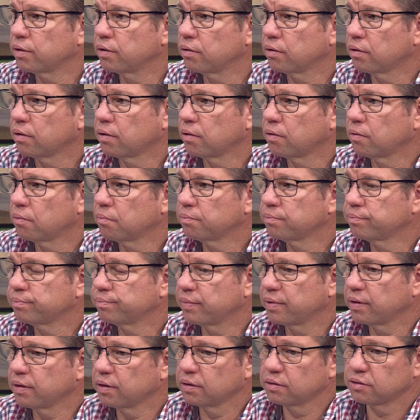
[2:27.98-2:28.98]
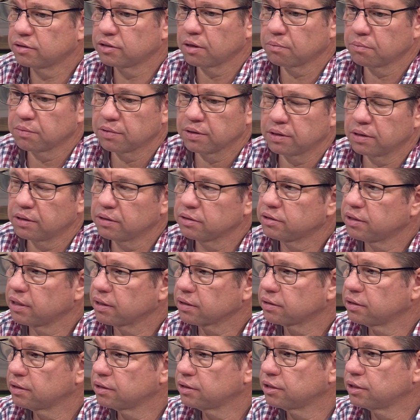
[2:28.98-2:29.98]
yeah. um, and some of the
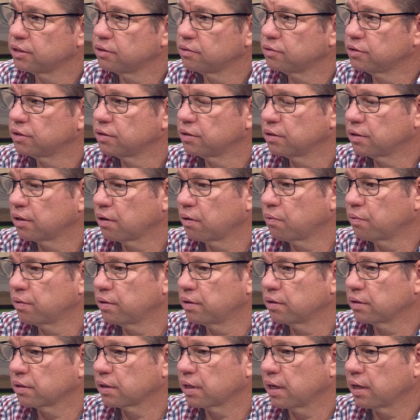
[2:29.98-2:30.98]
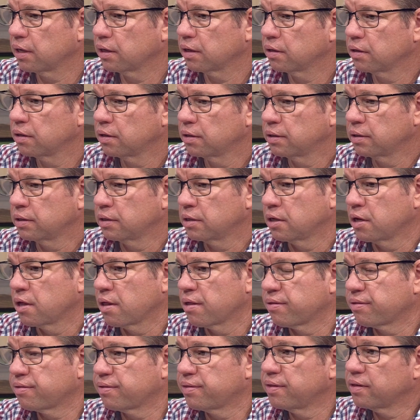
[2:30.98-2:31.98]
insect issues, you can go in and kind of
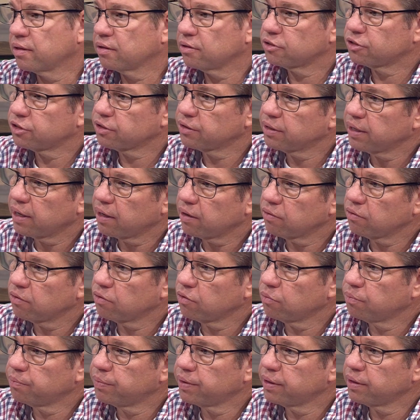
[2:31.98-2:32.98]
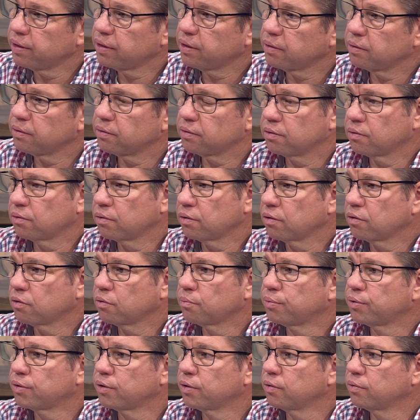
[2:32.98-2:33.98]
thin the tree out a little bit, do a little
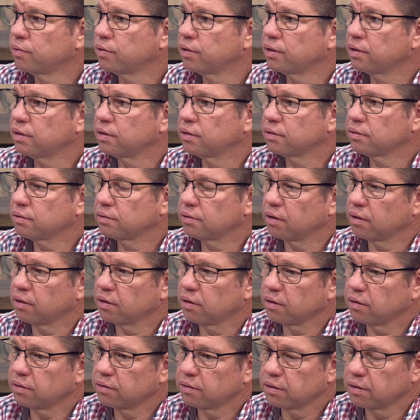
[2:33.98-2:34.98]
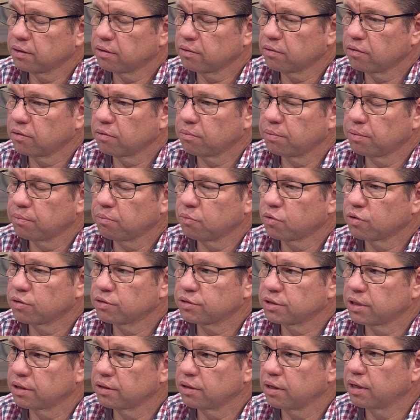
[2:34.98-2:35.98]
pruning, uh, let a little bit more
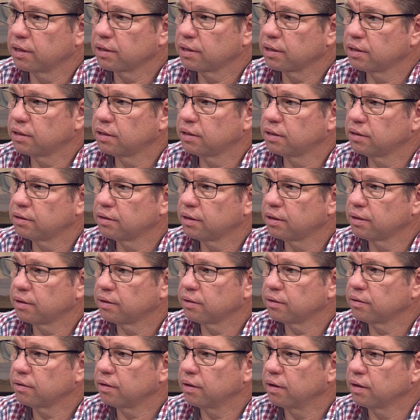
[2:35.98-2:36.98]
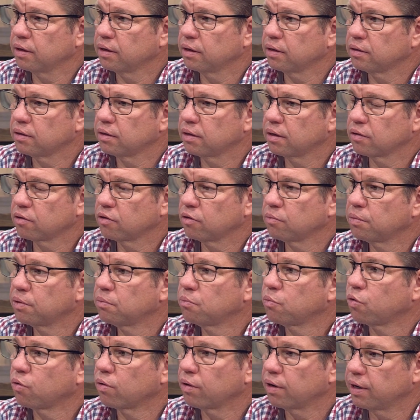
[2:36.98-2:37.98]
sunlight get in there, and uh, a little bit
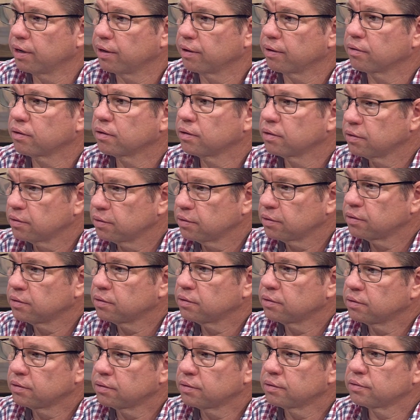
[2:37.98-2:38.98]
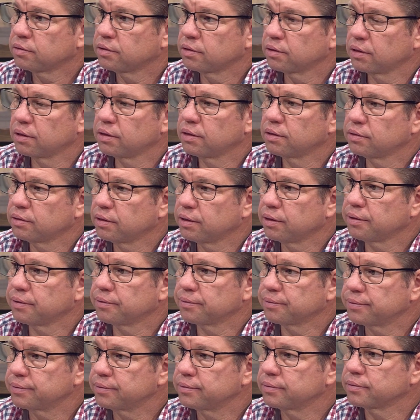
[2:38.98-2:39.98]
more air to get in there.
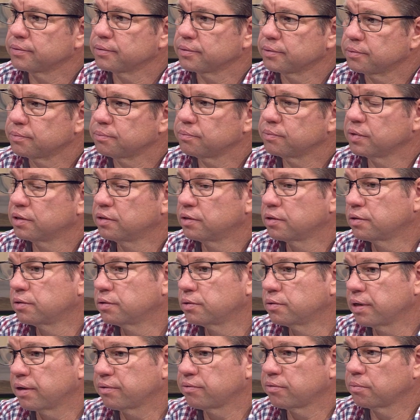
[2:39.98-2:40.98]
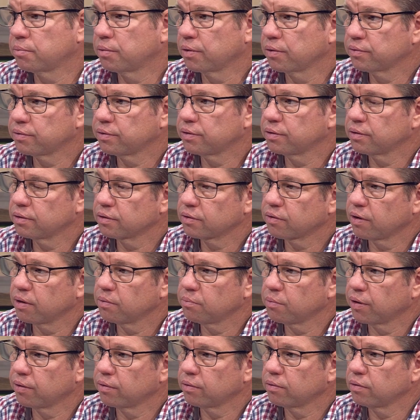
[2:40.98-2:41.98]
Okay. Um, and you can do that for both the crepe
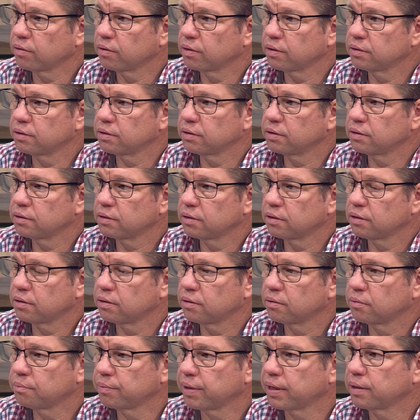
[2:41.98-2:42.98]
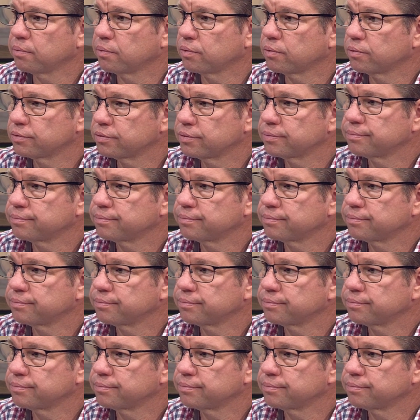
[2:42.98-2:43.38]
myrtle and the uh, maples.